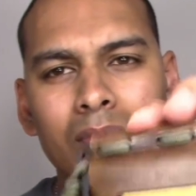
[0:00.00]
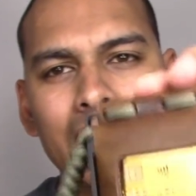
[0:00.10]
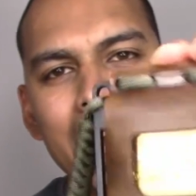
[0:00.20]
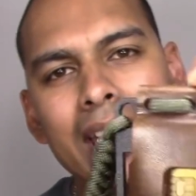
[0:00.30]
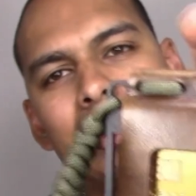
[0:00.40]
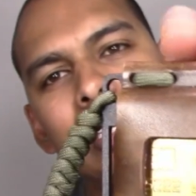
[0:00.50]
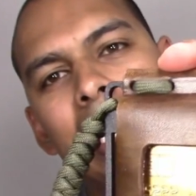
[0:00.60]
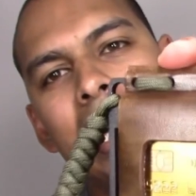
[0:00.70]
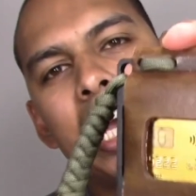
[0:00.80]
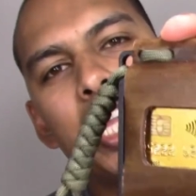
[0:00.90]
Guys,
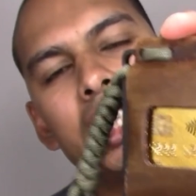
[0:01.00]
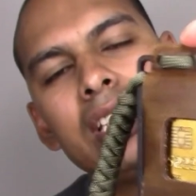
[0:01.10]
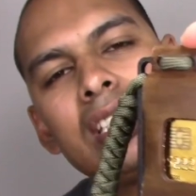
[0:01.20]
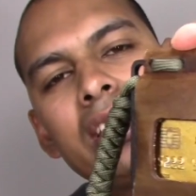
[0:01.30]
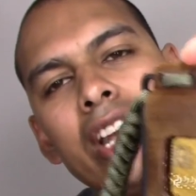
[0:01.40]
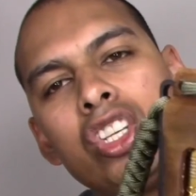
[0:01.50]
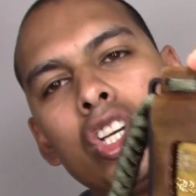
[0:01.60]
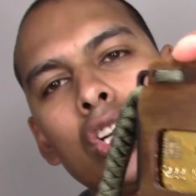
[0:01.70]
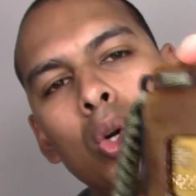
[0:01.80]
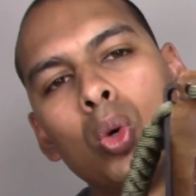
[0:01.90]
this is such a
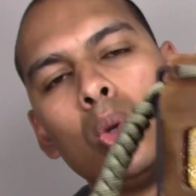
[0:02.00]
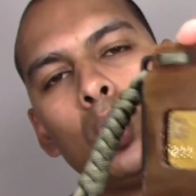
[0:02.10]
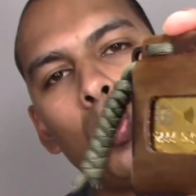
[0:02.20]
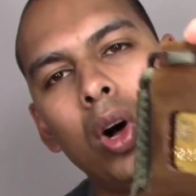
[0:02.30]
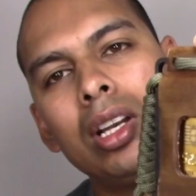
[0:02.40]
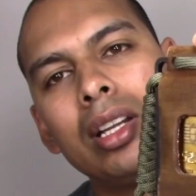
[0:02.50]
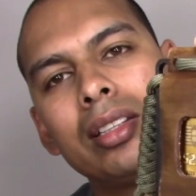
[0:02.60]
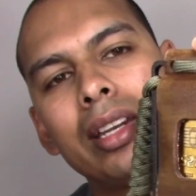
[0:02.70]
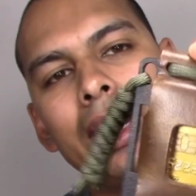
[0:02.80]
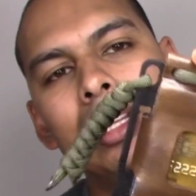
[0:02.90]
cool
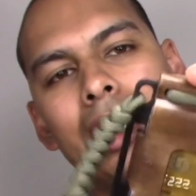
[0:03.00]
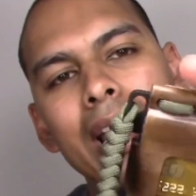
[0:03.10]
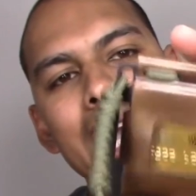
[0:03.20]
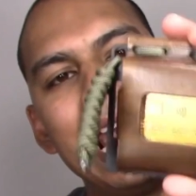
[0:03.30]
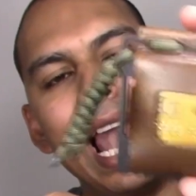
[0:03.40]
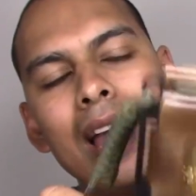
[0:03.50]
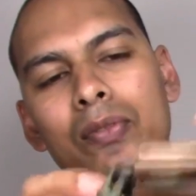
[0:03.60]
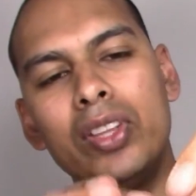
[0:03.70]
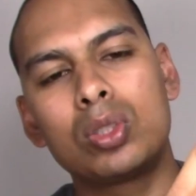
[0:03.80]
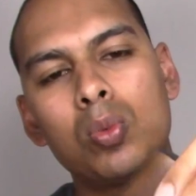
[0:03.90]
wallet, right? I
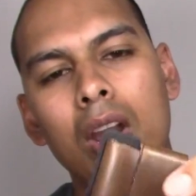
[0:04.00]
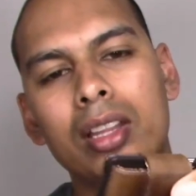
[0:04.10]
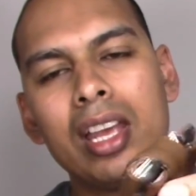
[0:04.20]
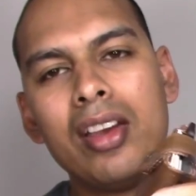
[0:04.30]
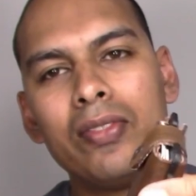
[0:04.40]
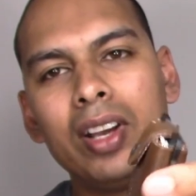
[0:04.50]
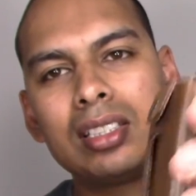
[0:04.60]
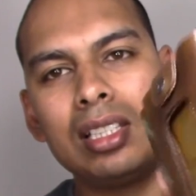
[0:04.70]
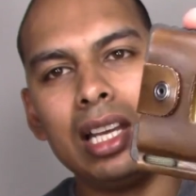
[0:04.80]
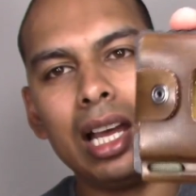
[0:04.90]
love this wallet.
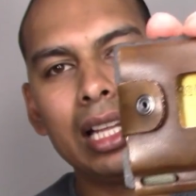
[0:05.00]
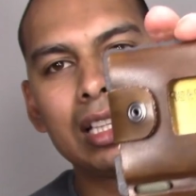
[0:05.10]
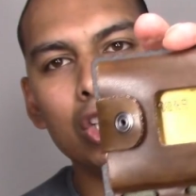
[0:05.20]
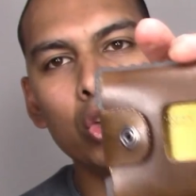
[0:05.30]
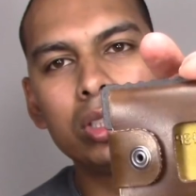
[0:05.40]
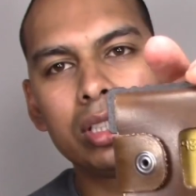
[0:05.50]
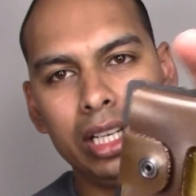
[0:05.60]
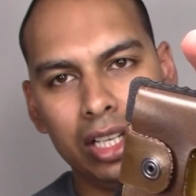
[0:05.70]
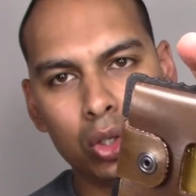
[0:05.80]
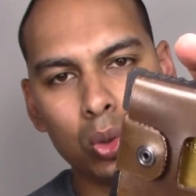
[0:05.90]
Firstly, it looks
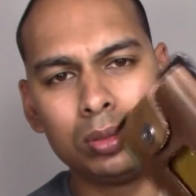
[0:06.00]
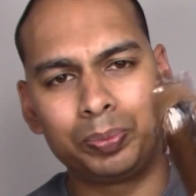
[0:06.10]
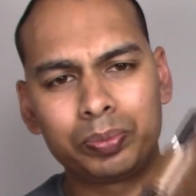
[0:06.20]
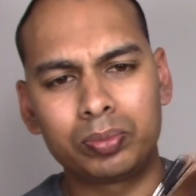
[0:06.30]
really cool.